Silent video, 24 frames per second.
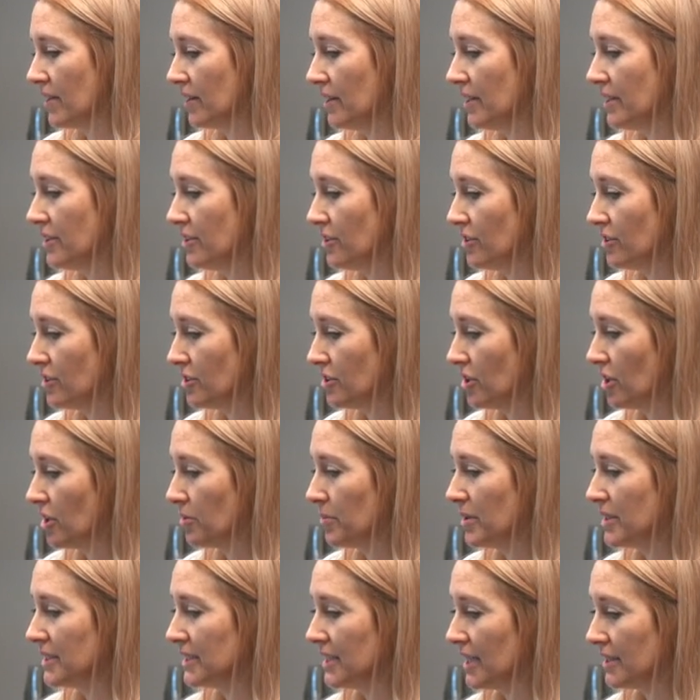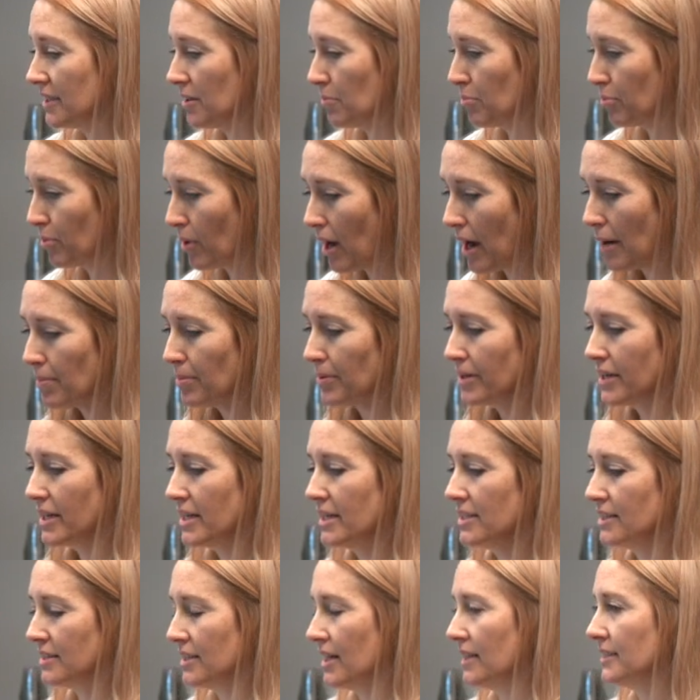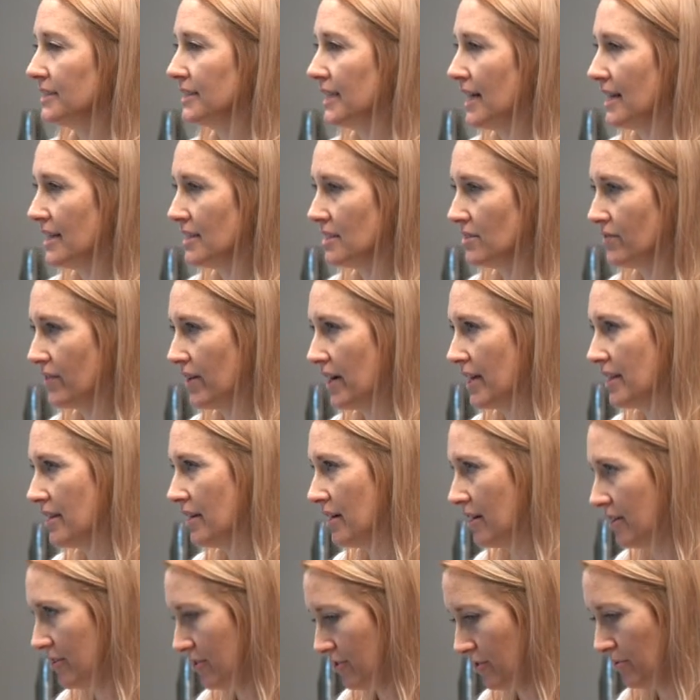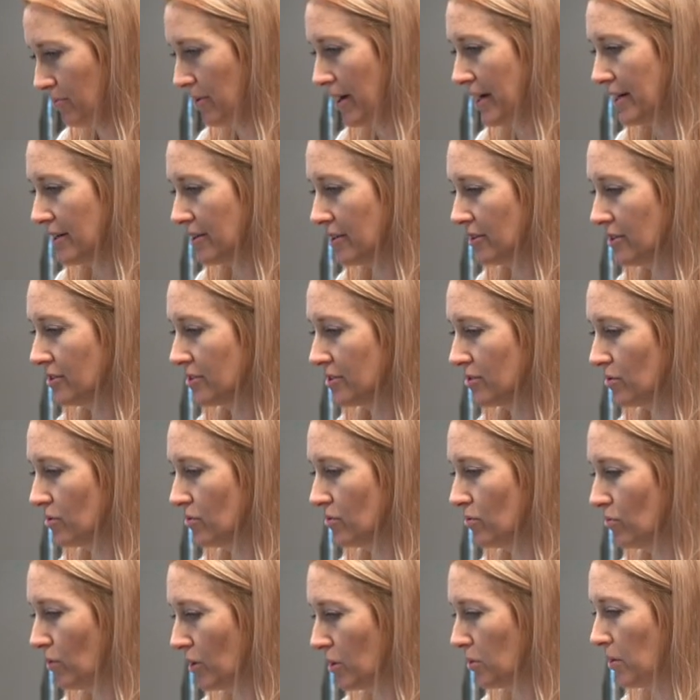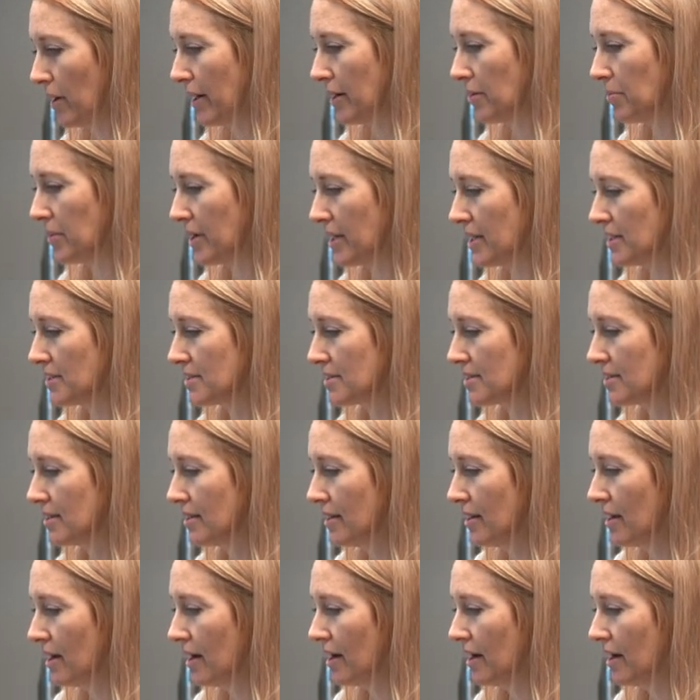the lender determines that the property does not satisfy the underwriter's requirements,